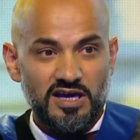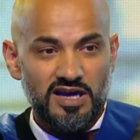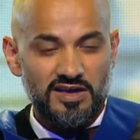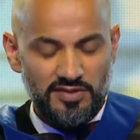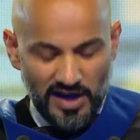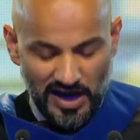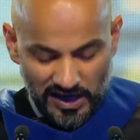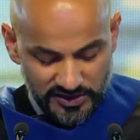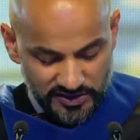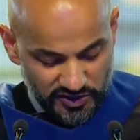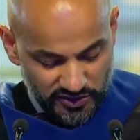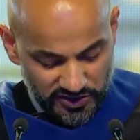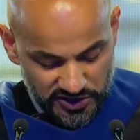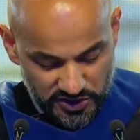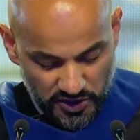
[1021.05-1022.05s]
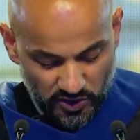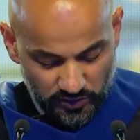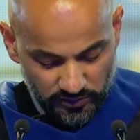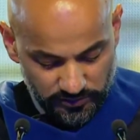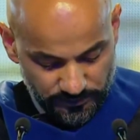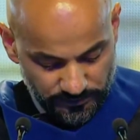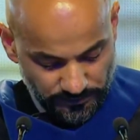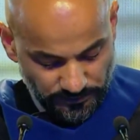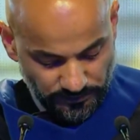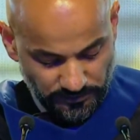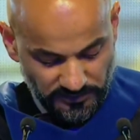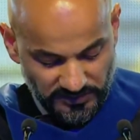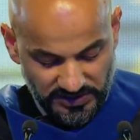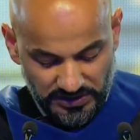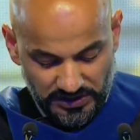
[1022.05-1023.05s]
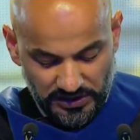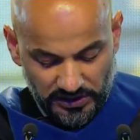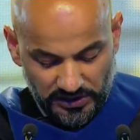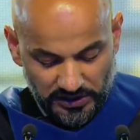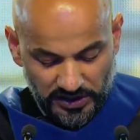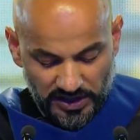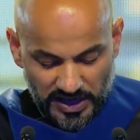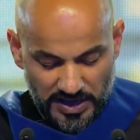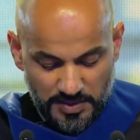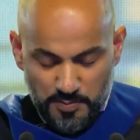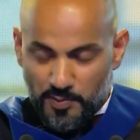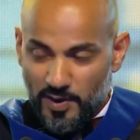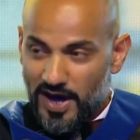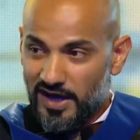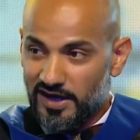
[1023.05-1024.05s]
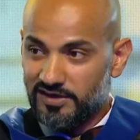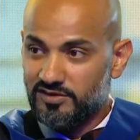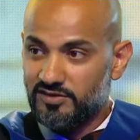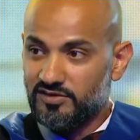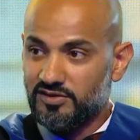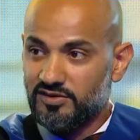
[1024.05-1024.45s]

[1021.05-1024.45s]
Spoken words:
And the answer is no. Impact